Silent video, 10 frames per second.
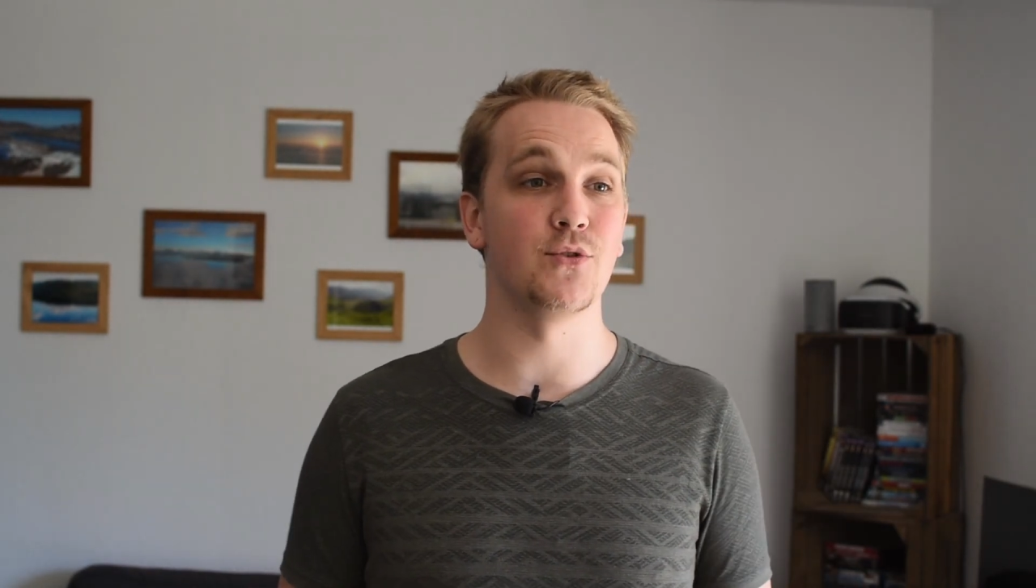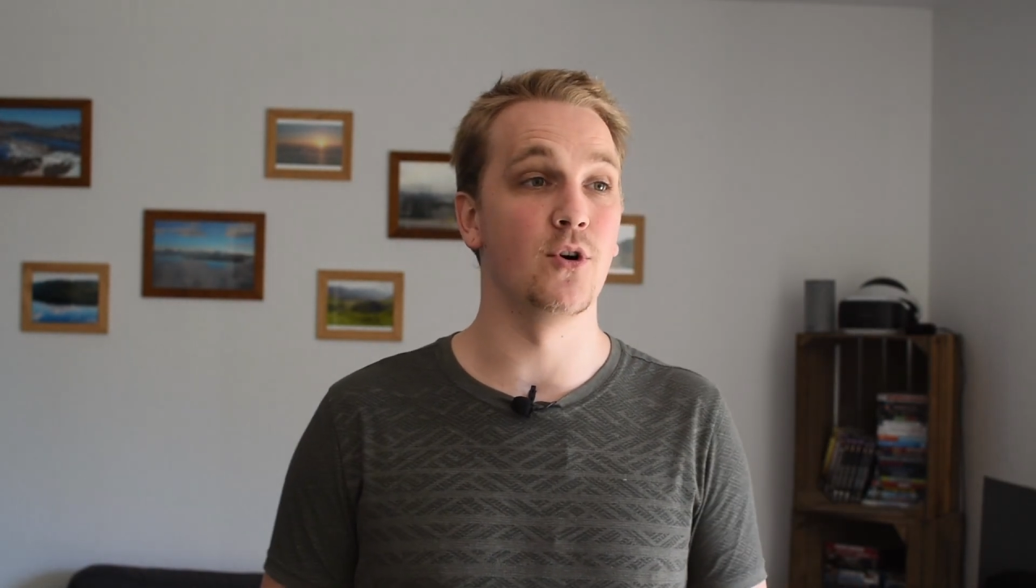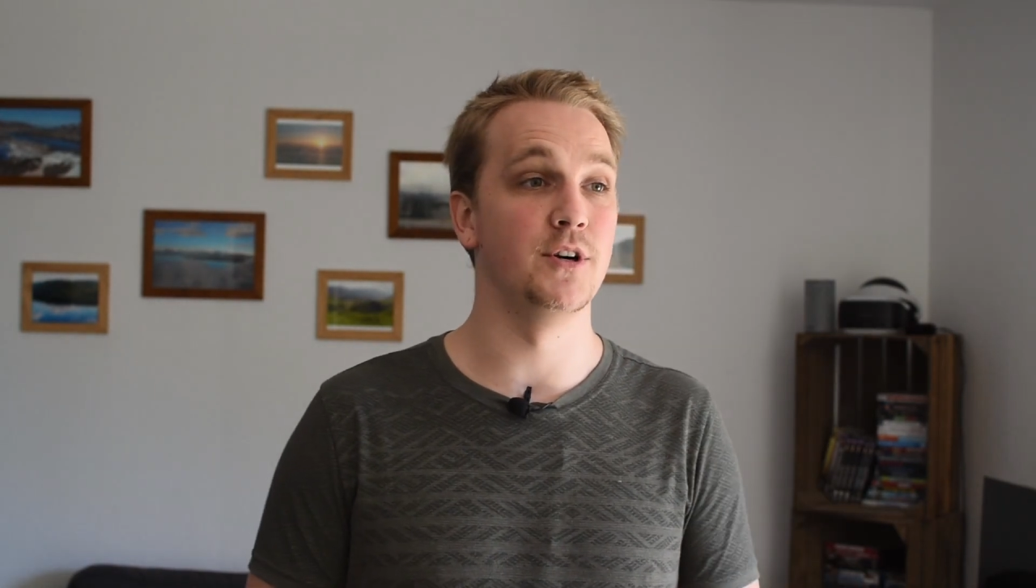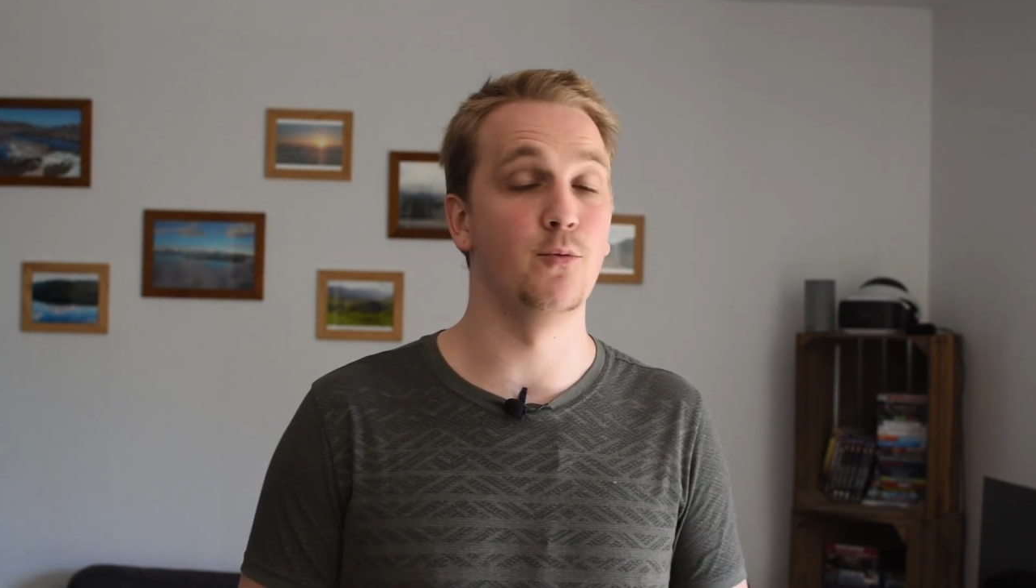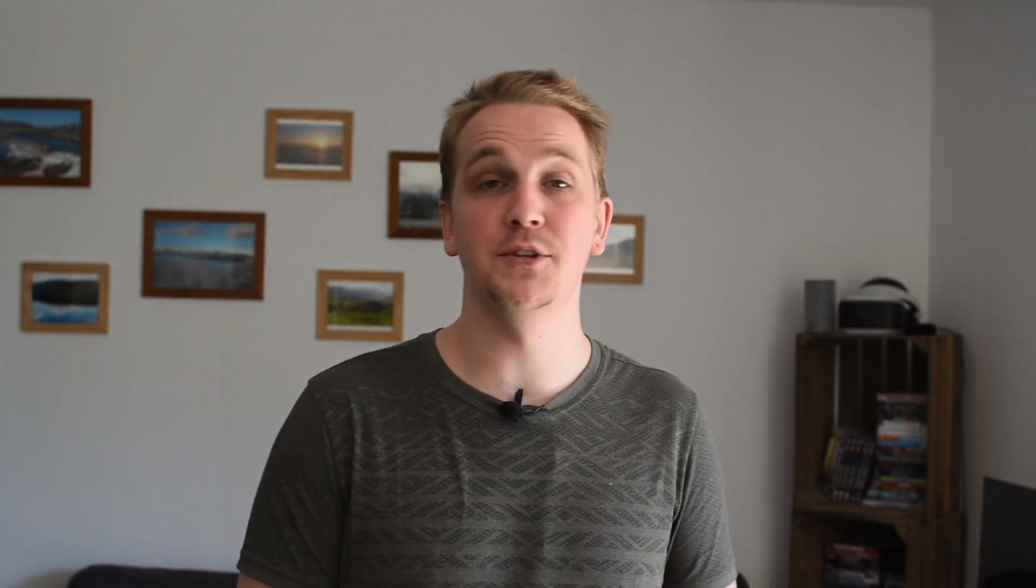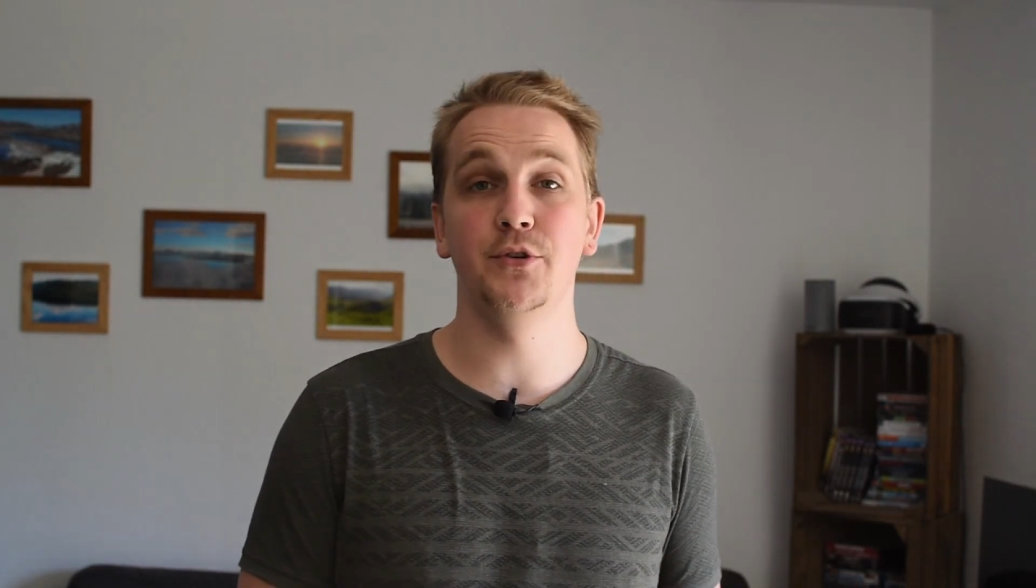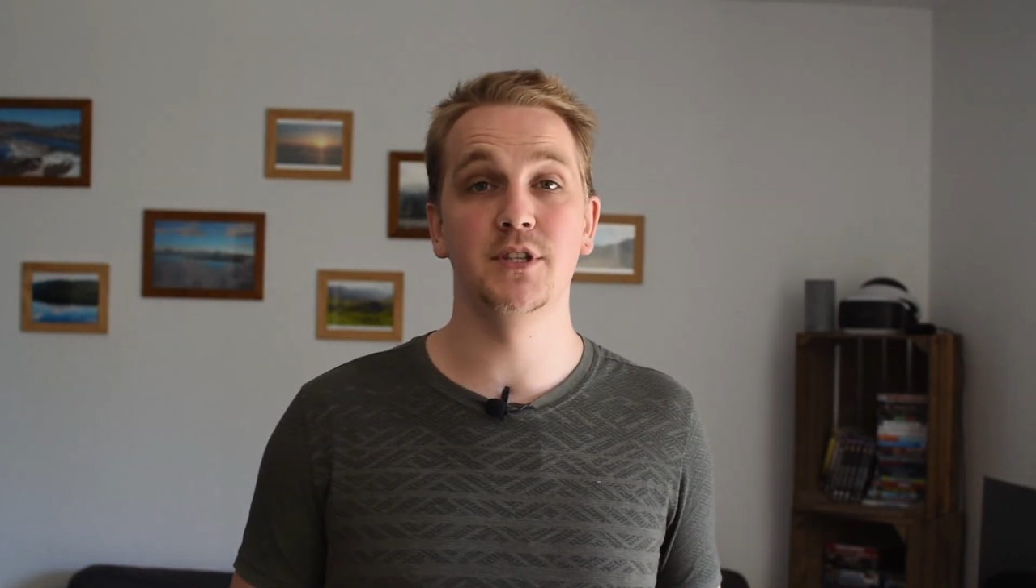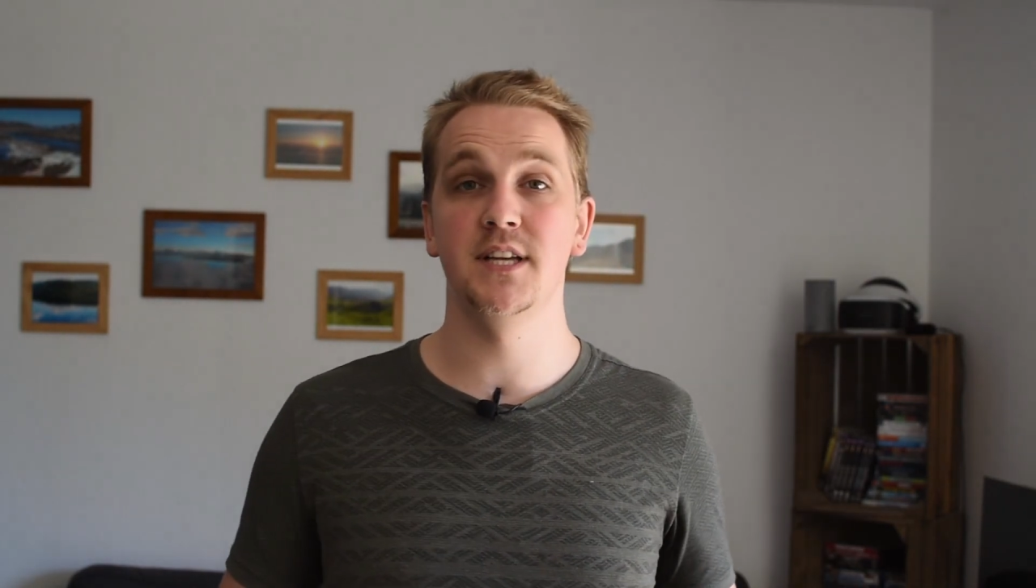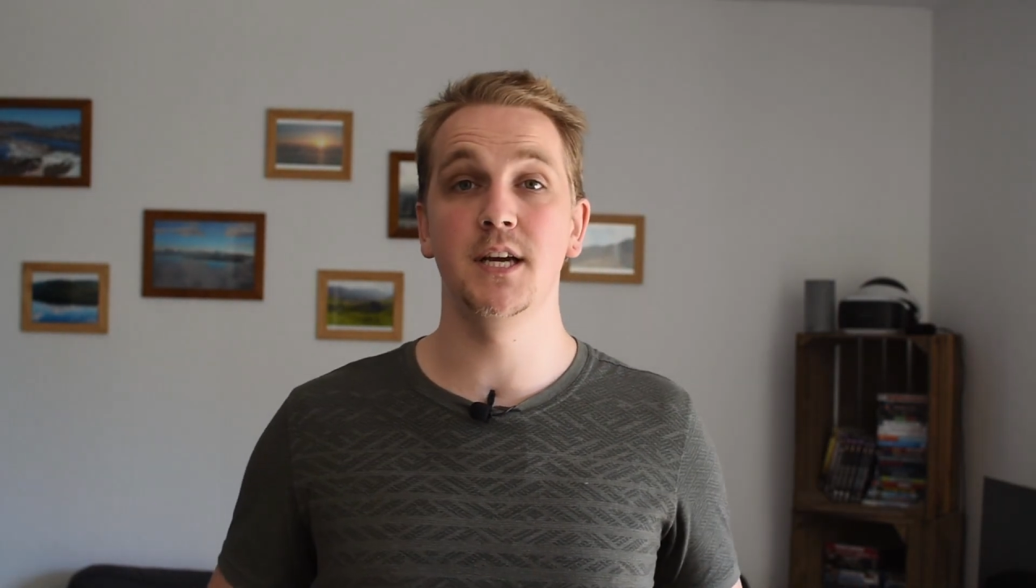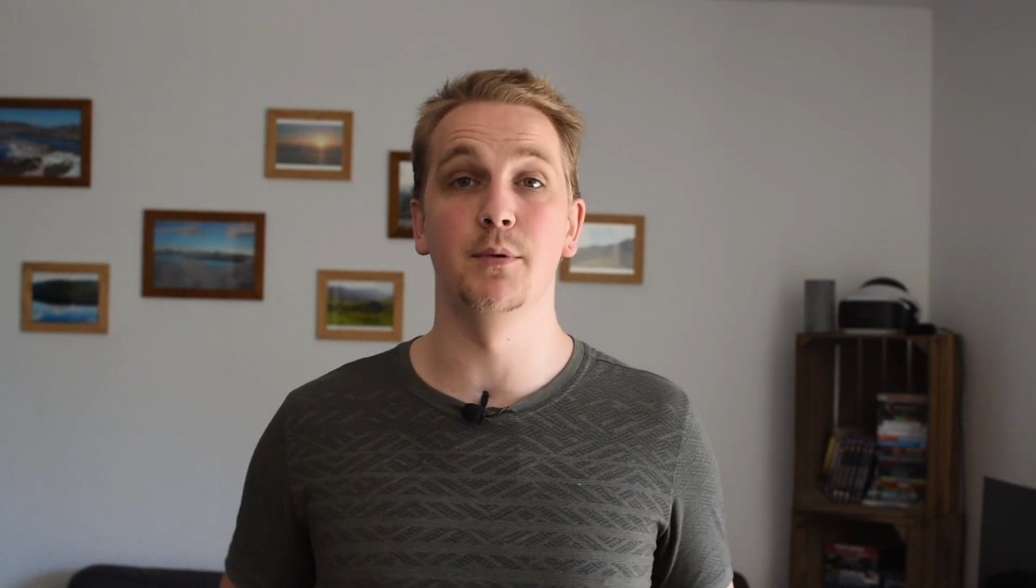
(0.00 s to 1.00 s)
or what do you
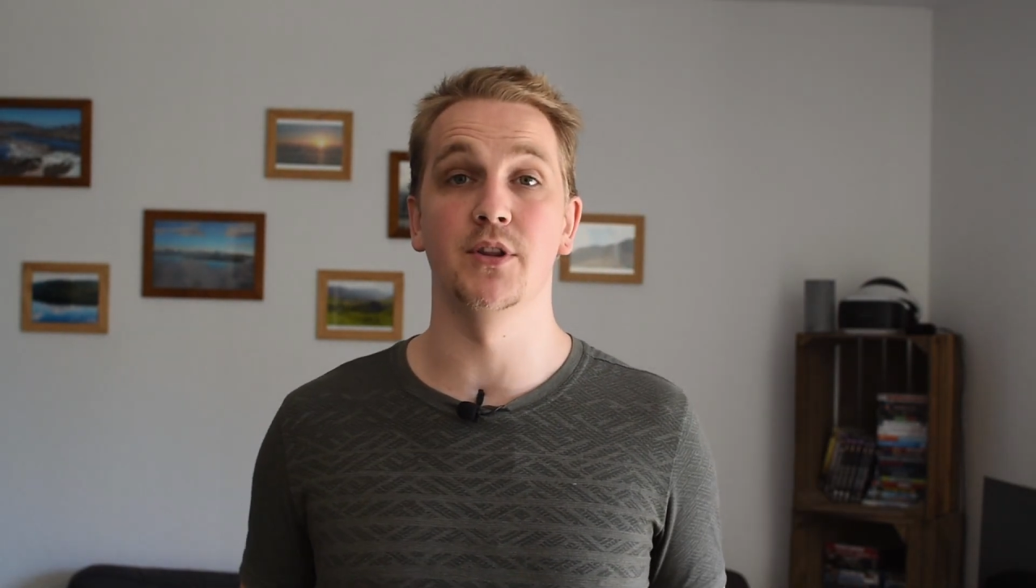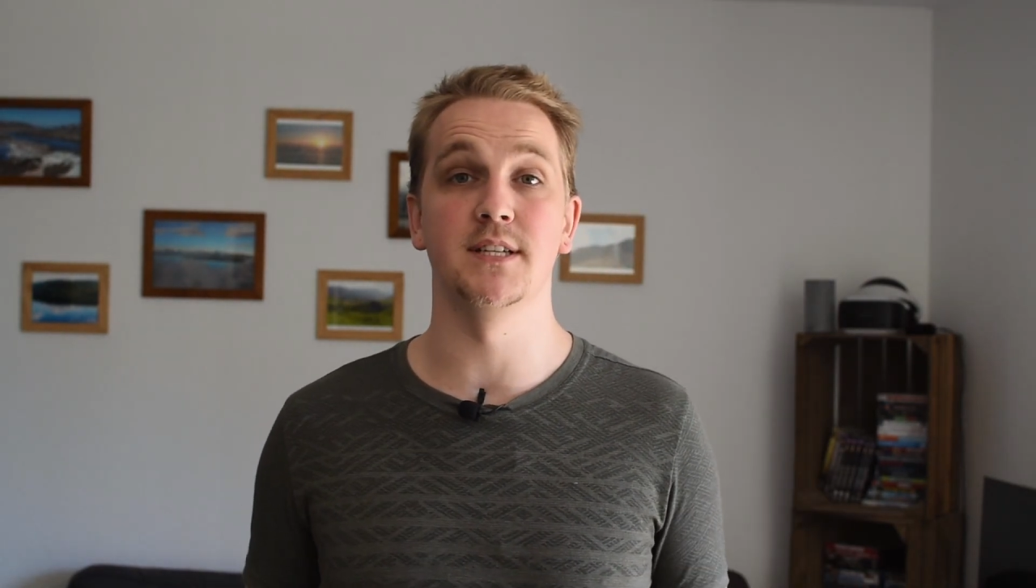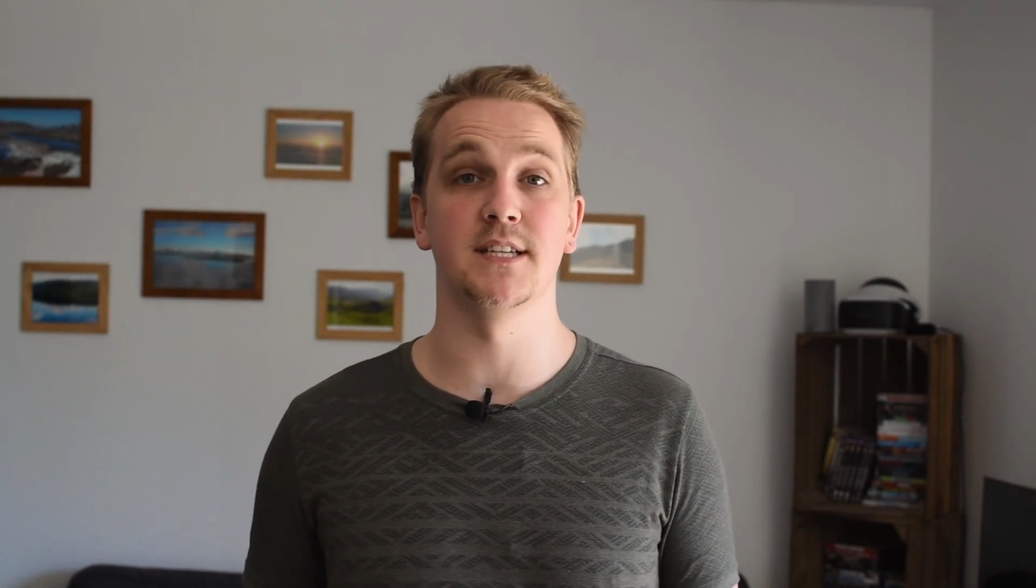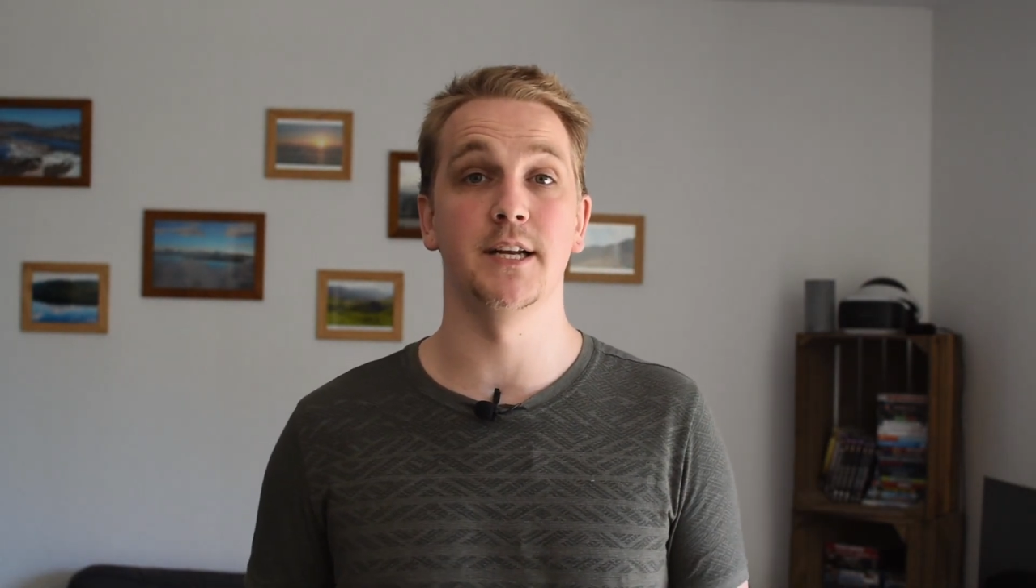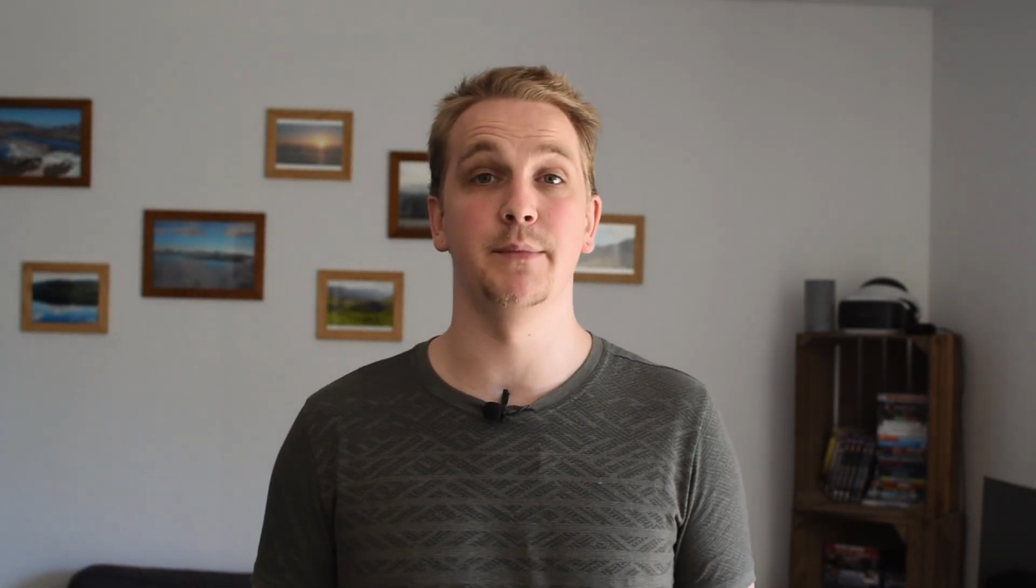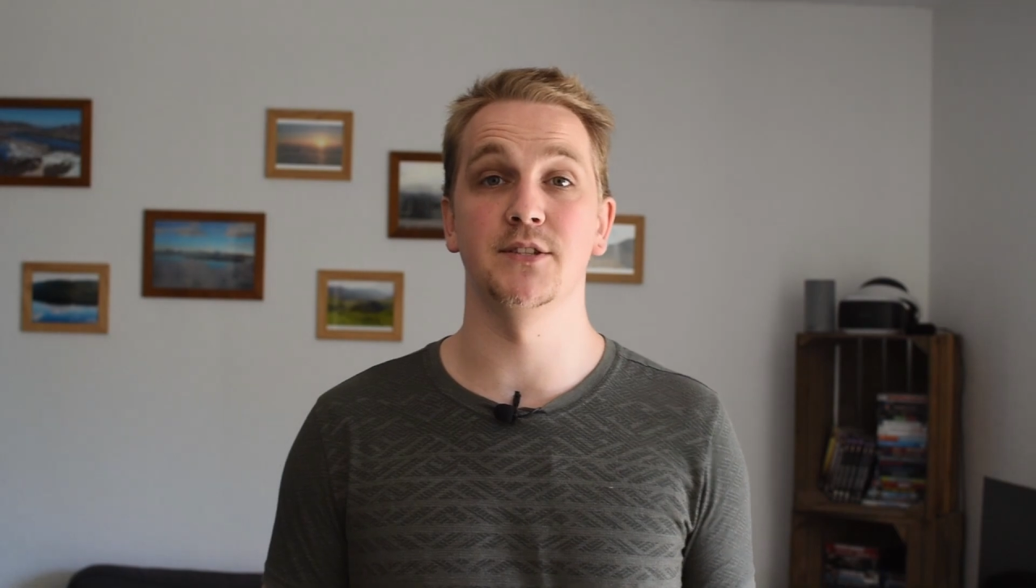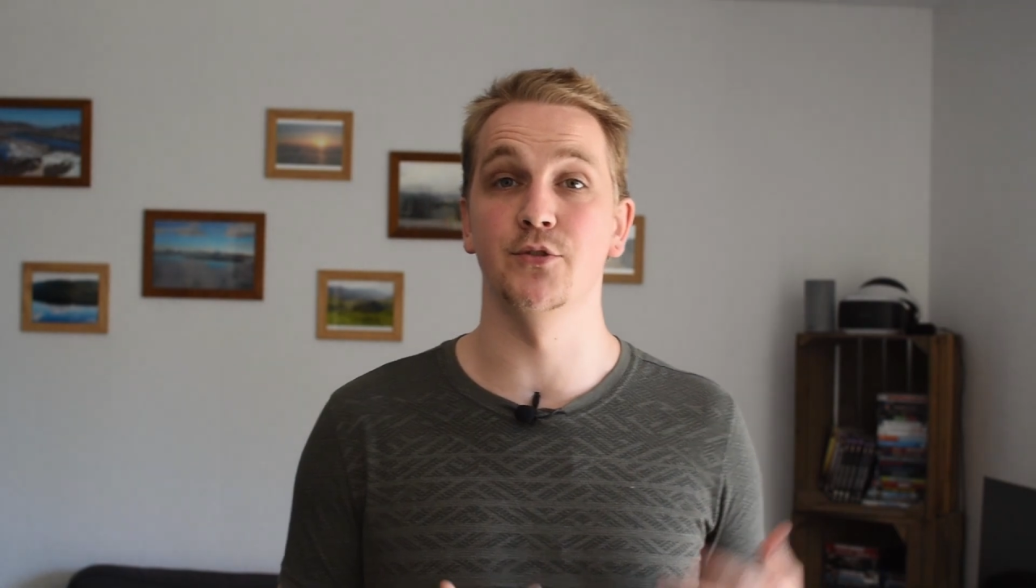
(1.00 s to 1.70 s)
think about these animes?